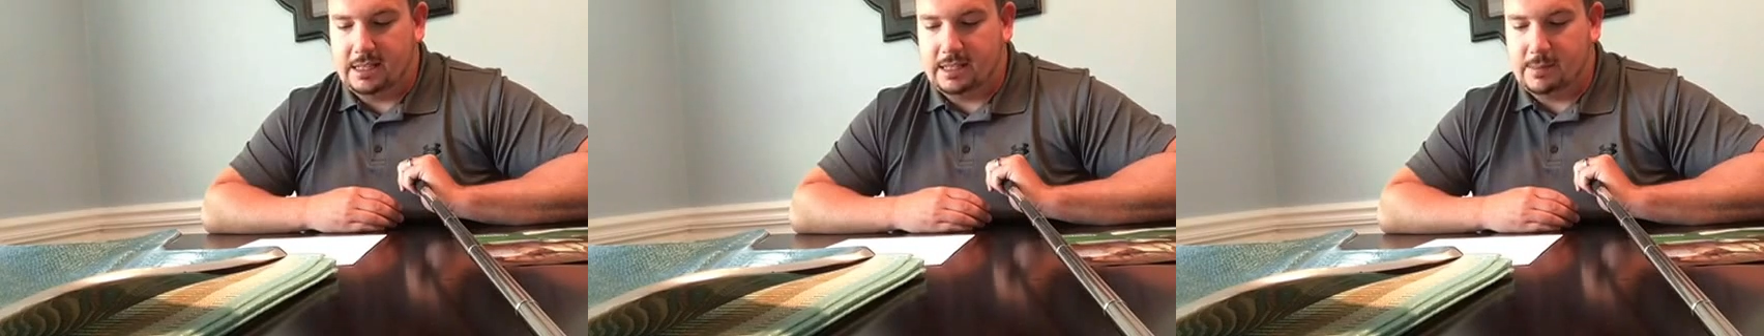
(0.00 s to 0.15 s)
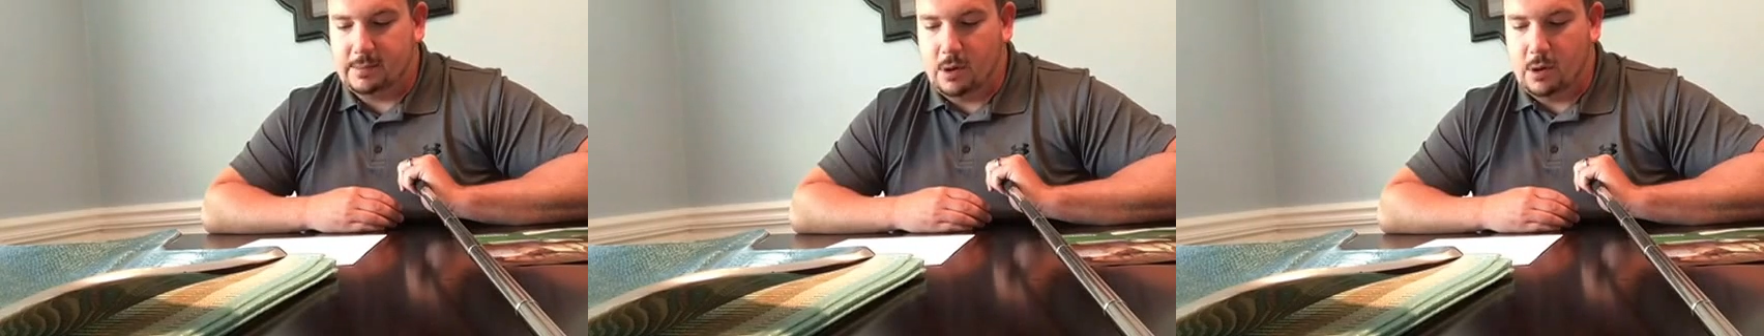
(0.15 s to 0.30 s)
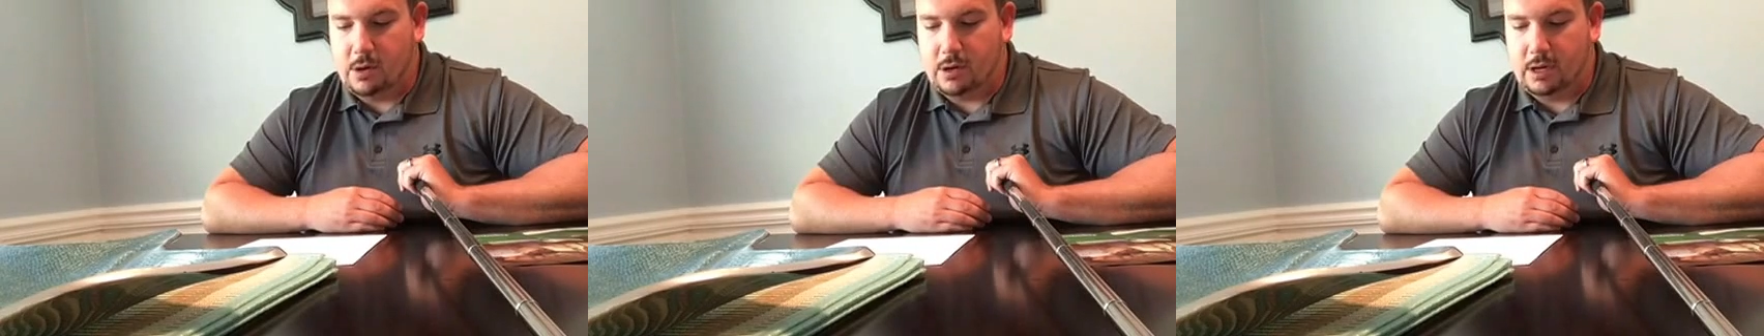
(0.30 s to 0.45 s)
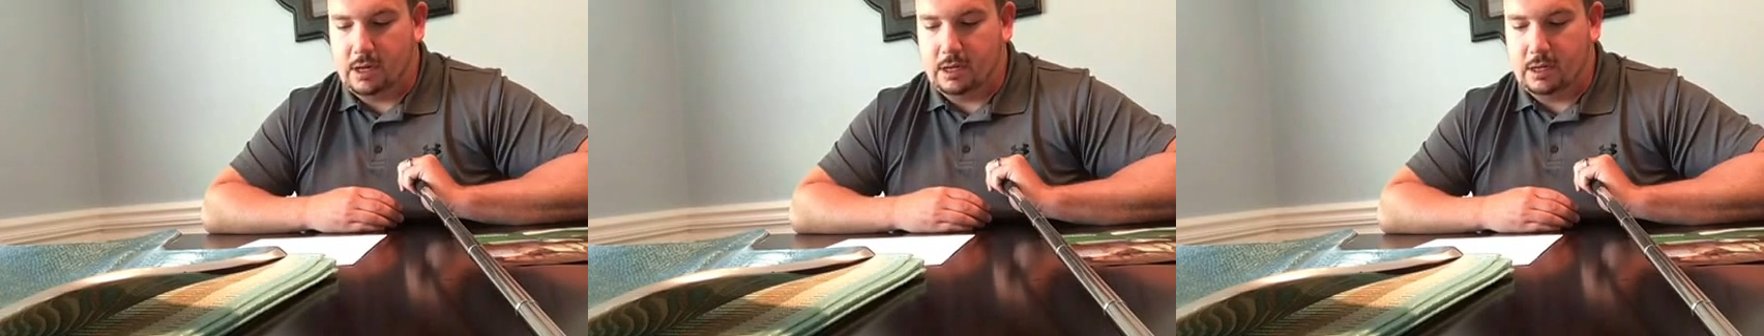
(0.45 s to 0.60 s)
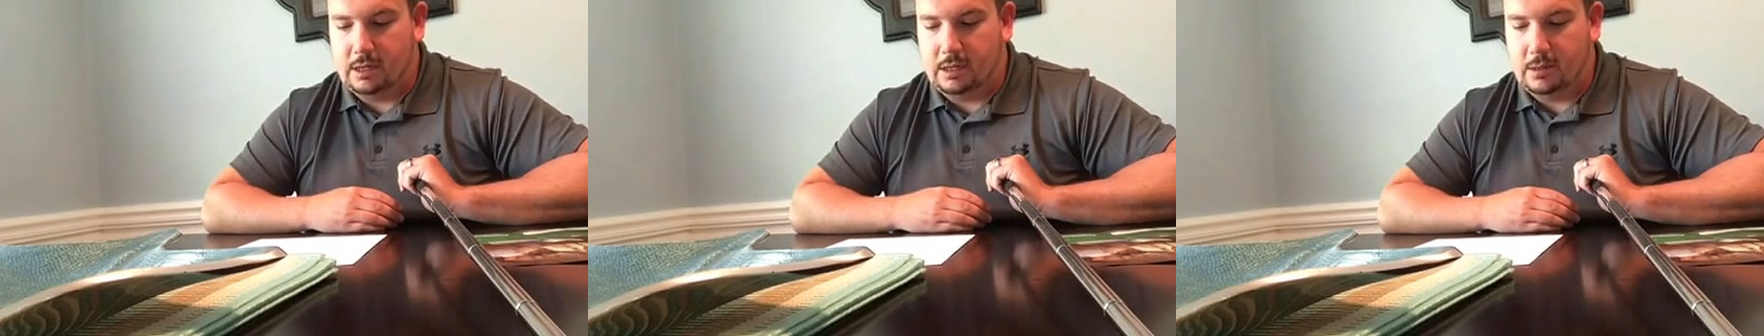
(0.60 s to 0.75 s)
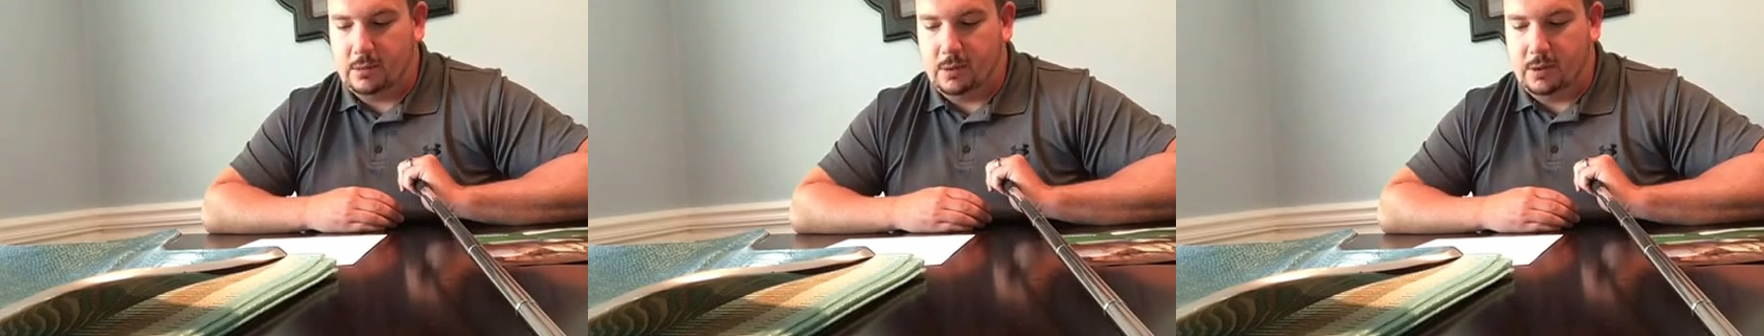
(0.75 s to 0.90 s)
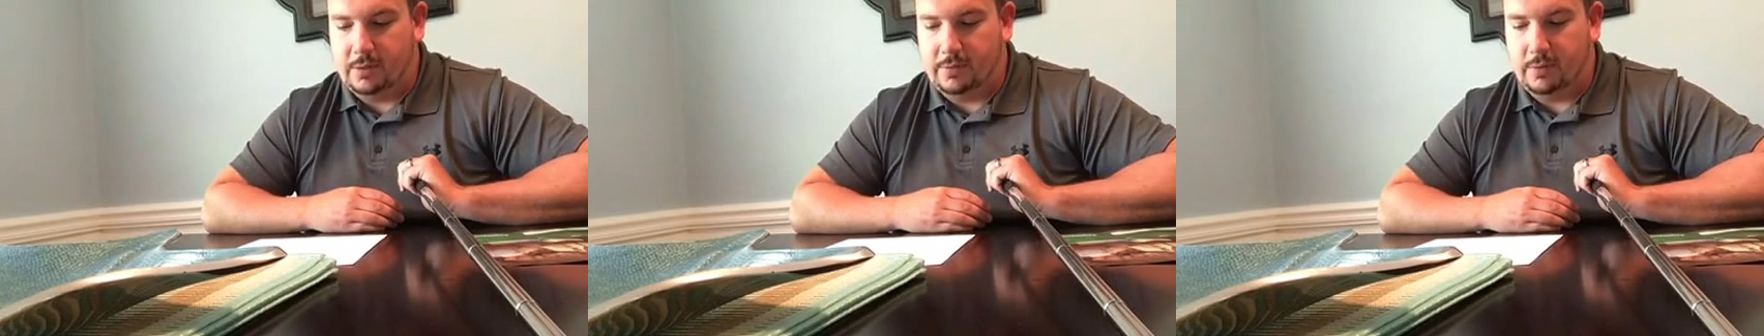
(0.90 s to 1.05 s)
smoking
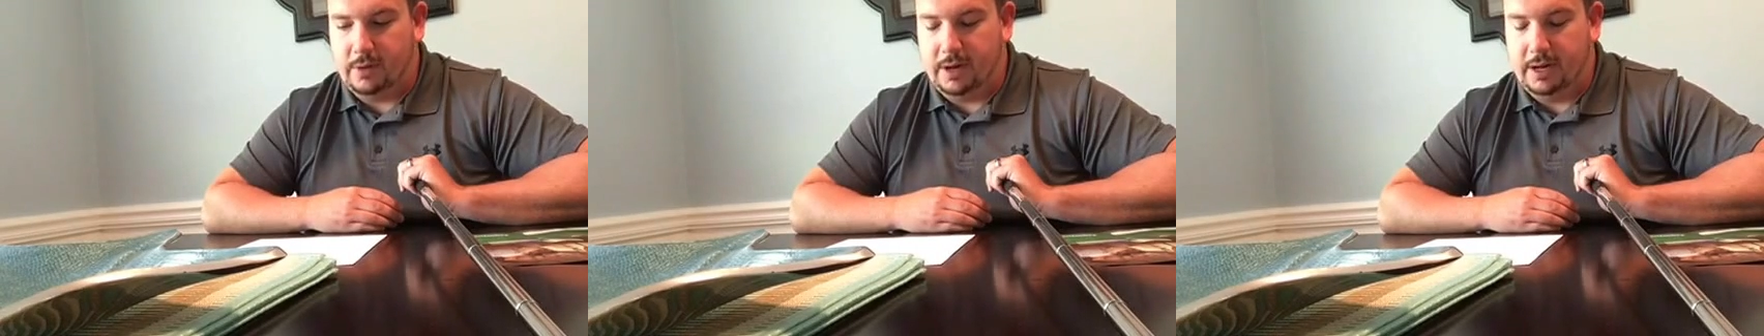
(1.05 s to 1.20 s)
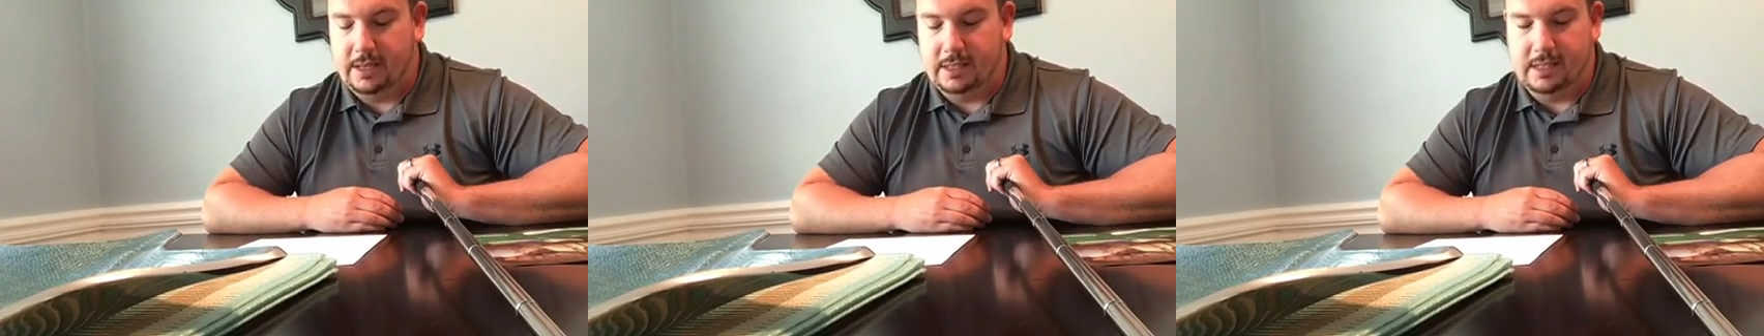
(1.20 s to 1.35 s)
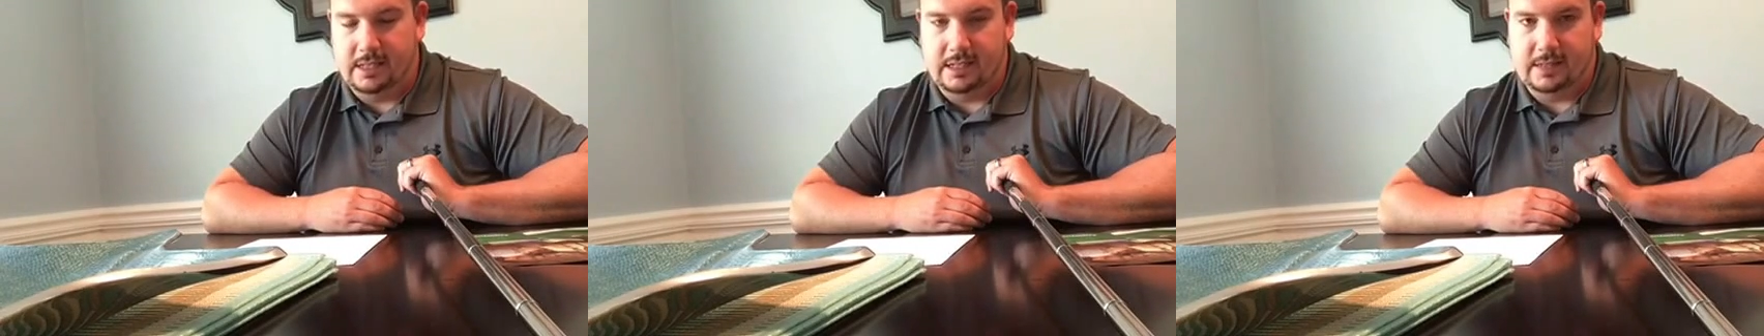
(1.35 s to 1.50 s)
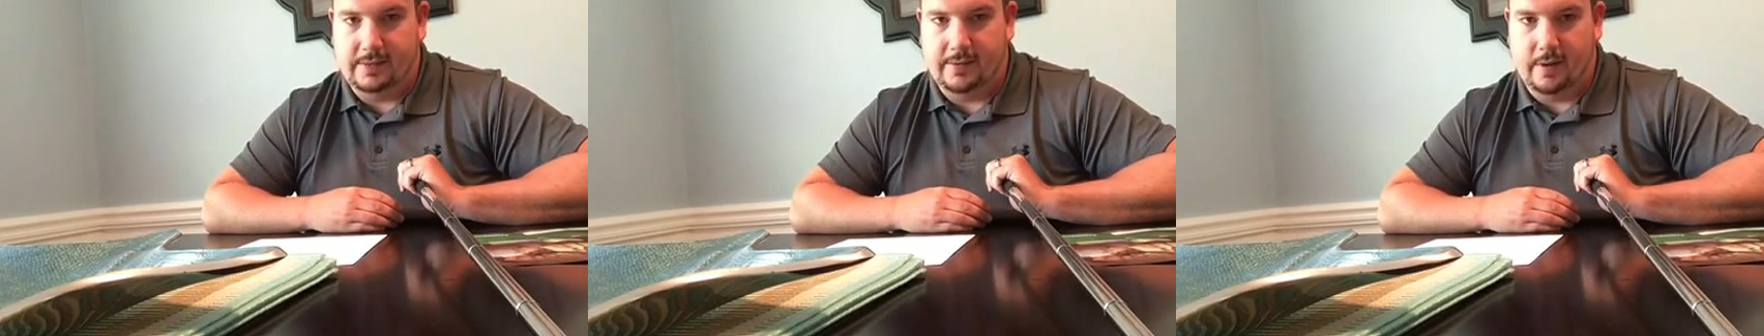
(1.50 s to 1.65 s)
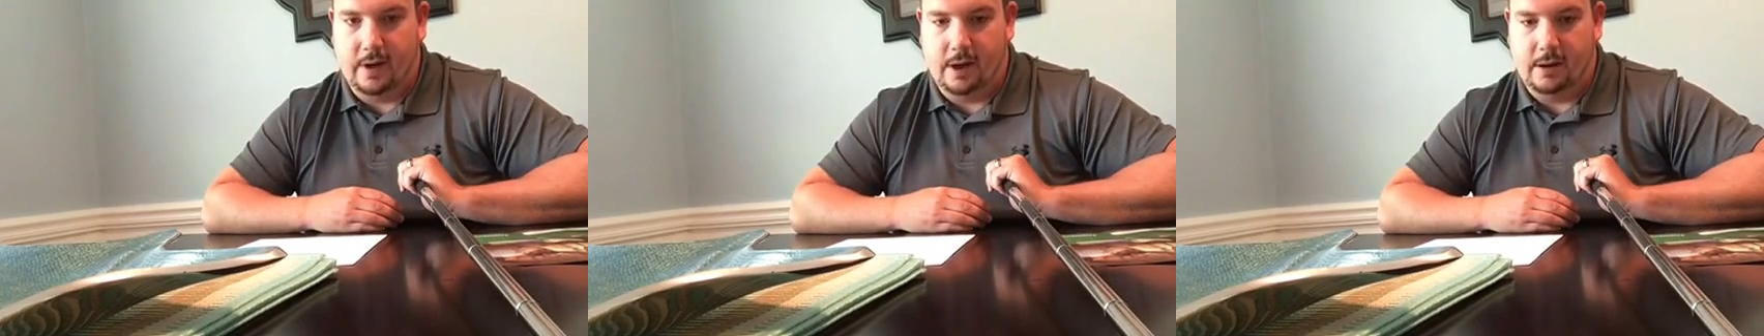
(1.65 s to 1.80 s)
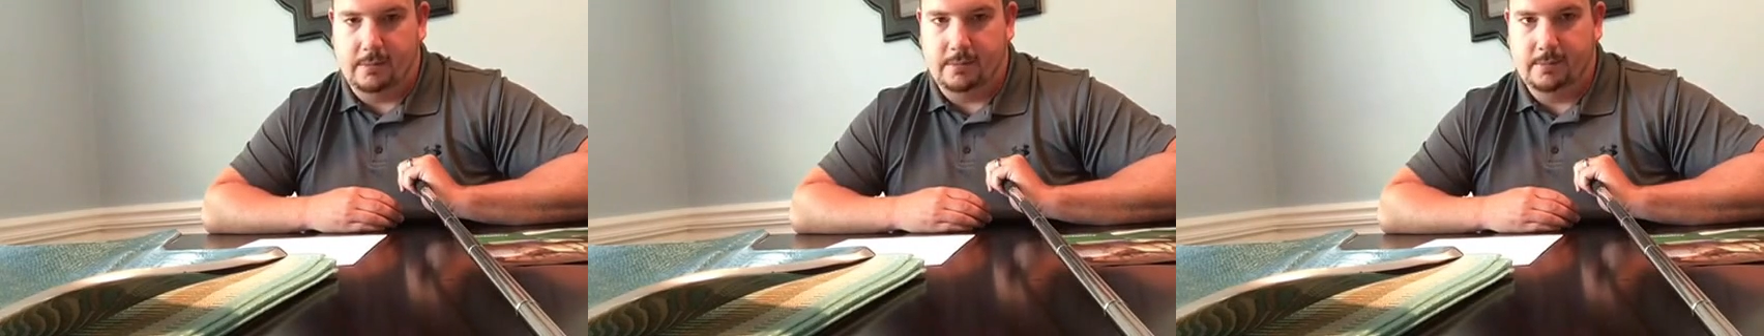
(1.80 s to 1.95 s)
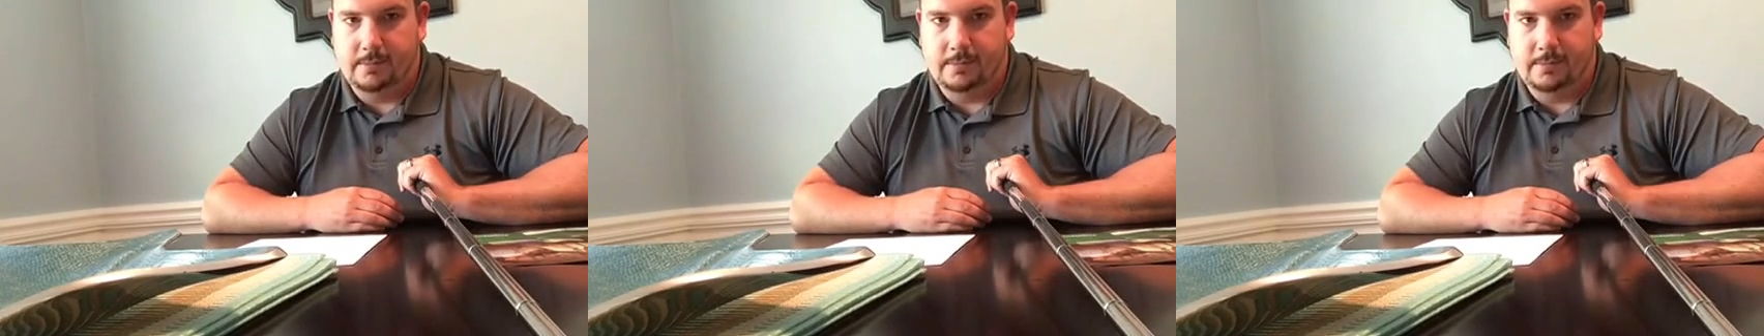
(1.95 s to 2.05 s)
with friends is fun.